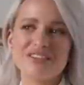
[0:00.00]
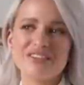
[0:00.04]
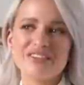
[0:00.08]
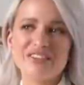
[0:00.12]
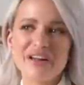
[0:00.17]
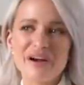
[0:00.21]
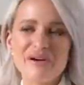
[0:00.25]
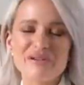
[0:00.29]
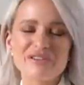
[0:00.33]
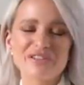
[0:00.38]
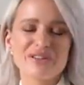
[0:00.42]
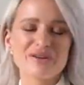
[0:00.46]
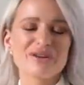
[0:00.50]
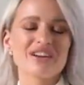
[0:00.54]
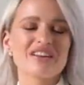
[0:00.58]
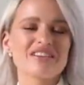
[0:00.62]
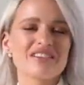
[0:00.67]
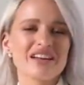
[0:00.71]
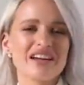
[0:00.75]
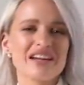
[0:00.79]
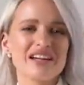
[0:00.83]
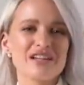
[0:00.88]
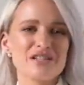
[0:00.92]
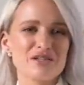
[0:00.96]
so
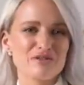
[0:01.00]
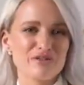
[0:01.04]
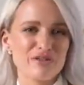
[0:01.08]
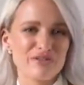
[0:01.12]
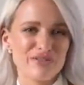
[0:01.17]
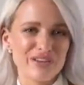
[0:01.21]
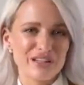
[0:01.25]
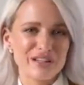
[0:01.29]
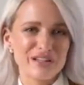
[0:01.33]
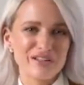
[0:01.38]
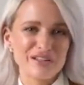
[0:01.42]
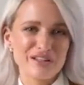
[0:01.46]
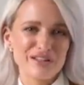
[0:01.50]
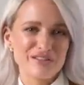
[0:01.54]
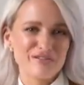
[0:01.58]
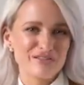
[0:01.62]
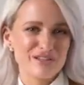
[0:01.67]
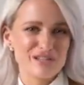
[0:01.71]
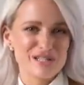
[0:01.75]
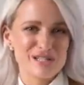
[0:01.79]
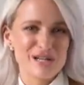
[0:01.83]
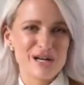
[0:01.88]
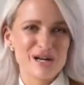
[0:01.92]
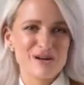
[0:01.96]
excited to reveal this
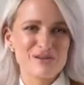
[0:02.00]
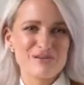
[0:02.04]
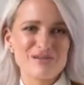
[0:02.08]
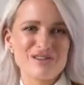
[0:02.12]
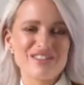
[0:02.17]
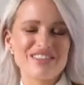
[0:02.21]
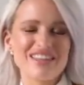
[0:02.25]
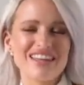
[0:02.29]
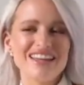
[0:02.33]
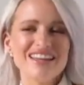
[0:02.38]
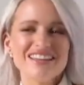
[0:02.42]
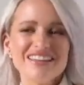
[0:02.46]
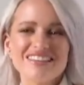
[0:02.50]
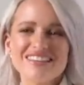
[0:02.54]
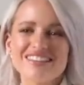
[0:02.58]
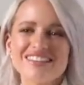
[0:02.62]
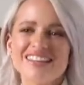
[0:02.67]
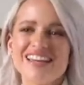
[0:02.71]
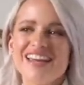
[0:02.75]
video. This